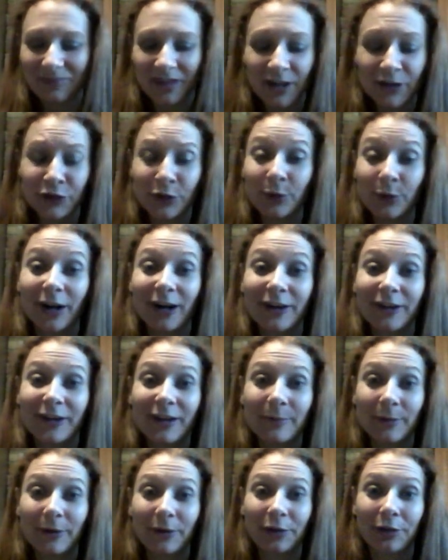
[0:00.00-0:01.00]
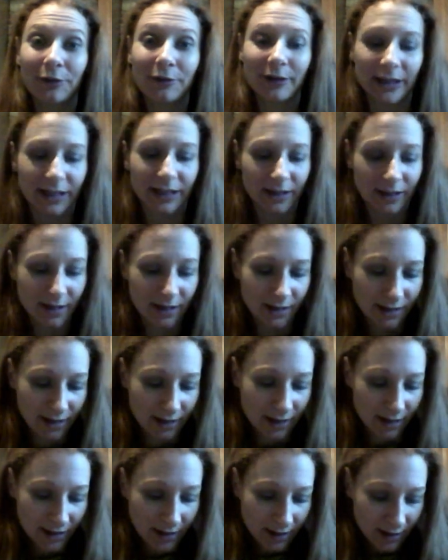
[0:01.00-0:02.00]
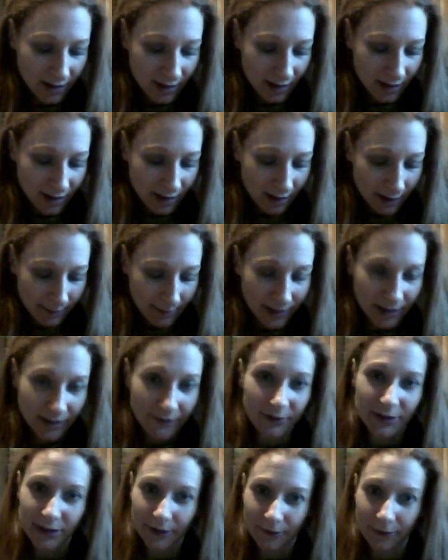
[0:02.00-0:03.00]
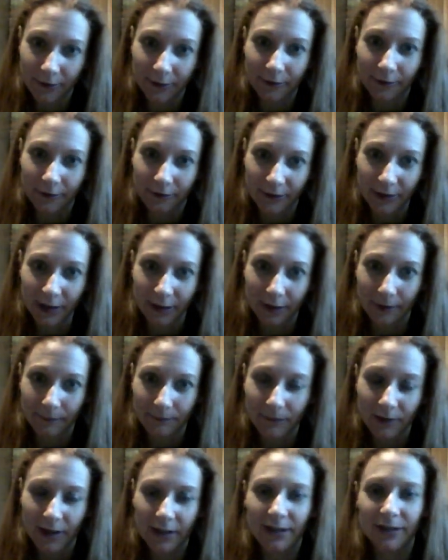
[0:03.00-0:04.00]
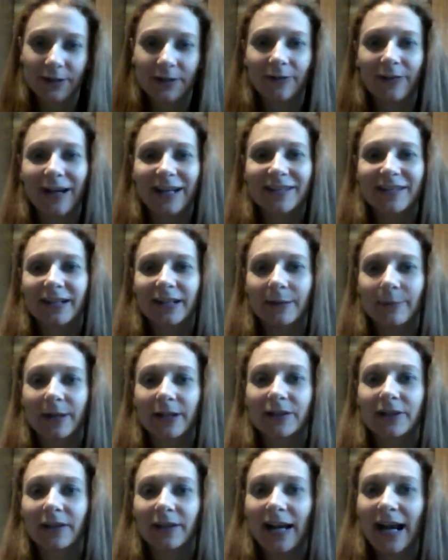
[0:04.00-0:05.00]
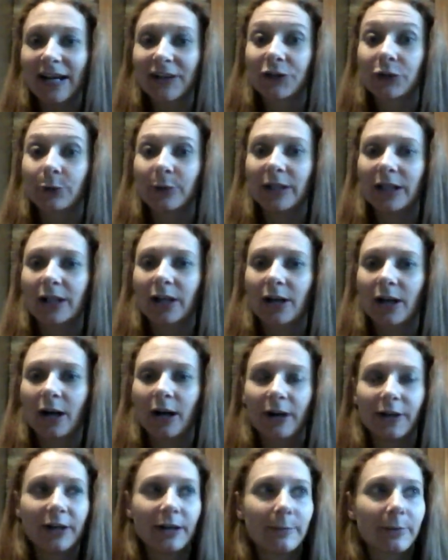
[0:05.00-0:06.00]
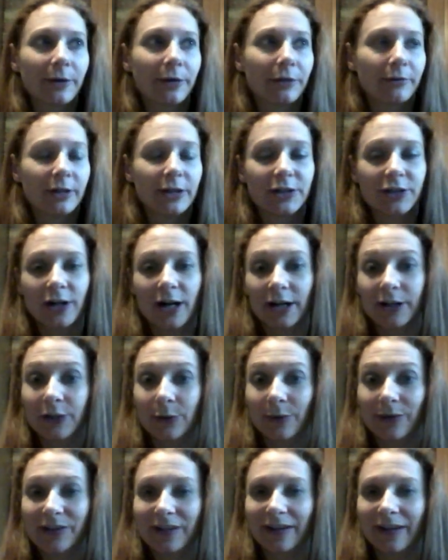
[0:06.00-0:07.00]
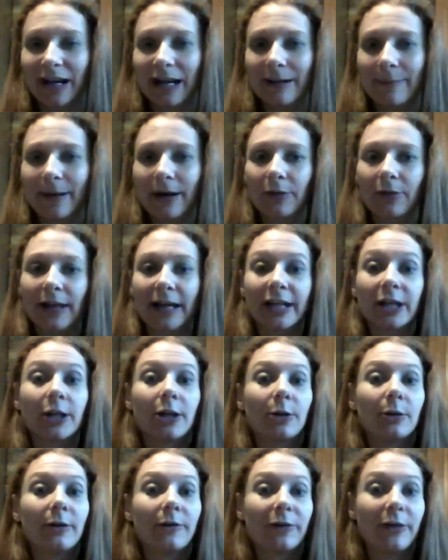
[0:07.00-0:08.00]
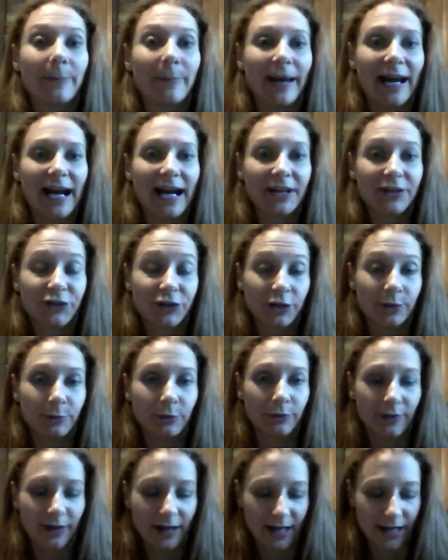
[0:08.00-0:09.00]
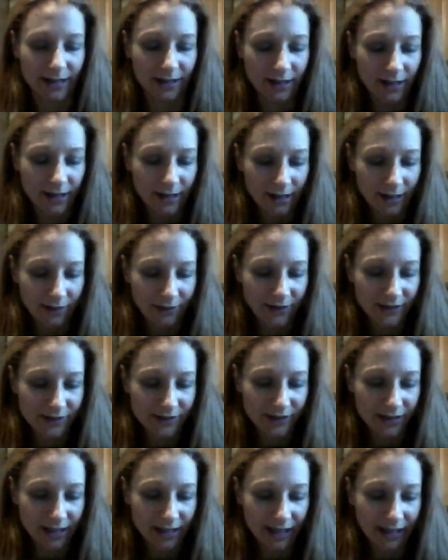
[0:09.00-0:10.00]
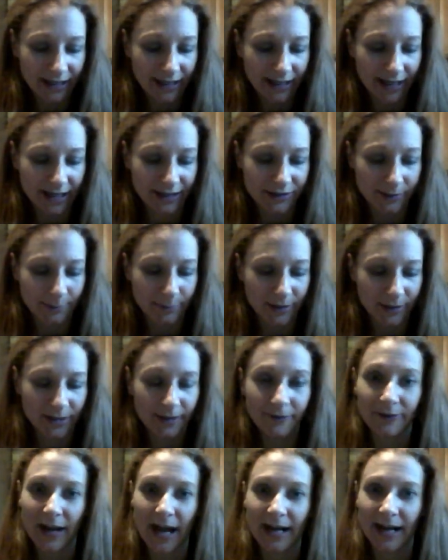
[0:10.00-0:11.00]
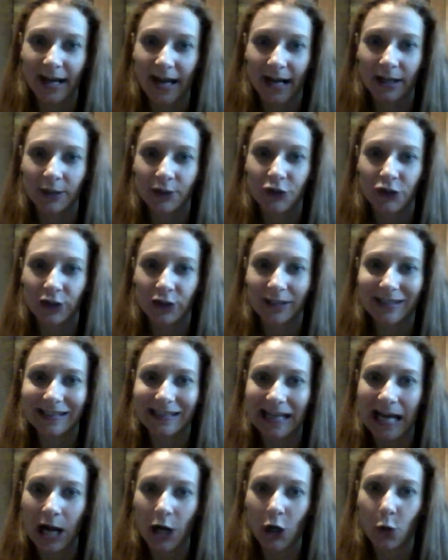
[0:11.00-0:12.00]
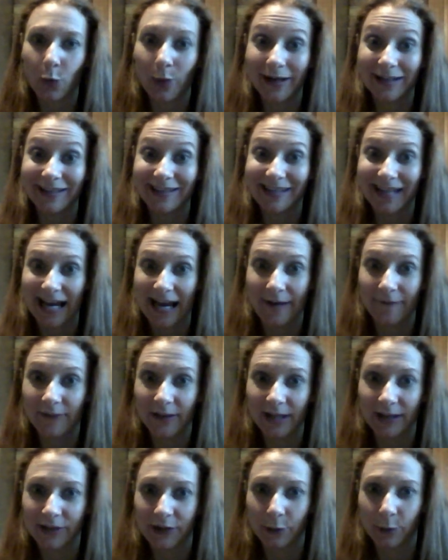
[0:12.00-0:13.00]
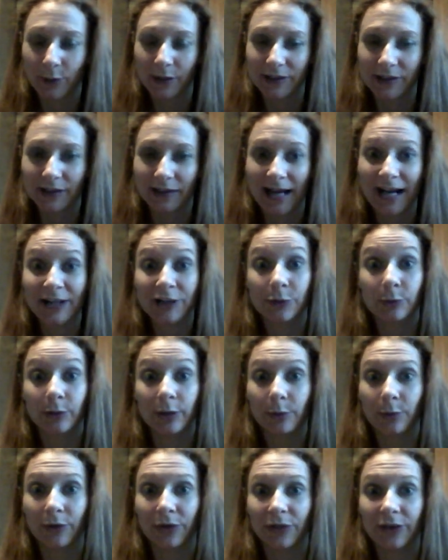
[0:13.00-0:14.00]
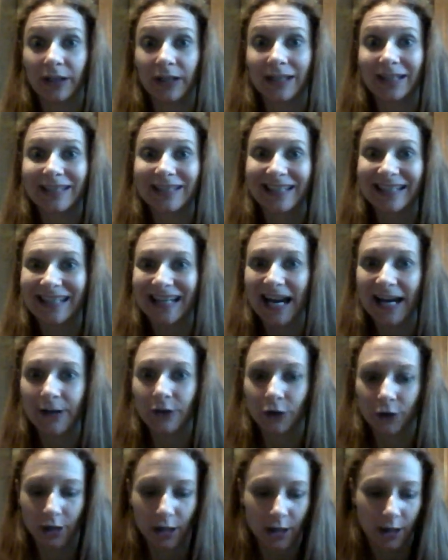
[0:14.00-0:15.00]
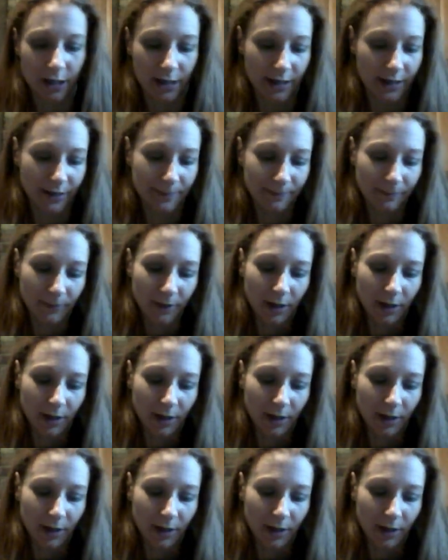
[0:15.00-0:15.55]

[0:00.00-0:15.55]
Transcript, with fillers: So, card number three, bit of a different feel. And it's fascinating because last week, card number three talked to us a lot about letting go of the past to move on. This again has a bit of that energy. It's not quite as heavy as it was last week with the denial card.